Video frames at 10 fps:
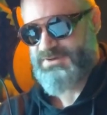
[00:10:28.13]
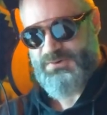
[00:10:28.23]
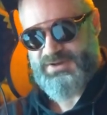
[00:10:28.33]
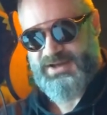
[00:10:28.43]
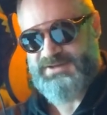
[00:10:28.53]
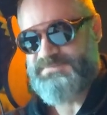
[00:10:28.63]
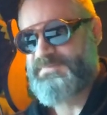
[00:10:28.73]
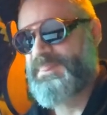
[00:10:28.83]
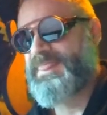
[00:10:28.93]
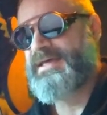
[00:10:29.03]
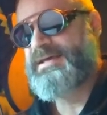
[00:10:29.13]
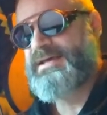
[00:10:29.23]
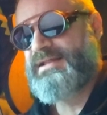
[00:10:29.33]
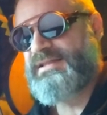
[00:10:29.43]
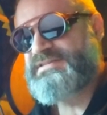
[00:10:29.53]
okay?
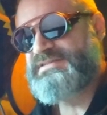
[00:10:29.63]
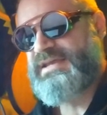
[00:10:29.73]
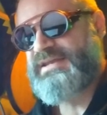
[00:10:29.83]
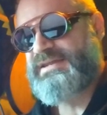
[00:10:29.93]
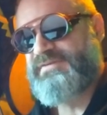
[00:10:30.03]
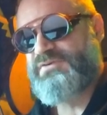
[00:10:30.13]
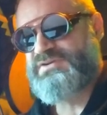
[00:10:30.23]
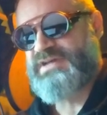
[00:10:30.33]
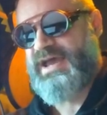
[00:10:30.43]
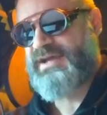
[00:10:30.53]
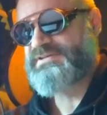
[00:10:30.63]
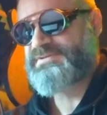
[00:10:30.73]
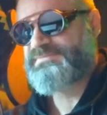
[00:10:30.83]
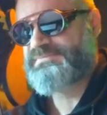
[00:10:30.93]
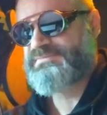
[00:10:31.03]
Let's take a different tact.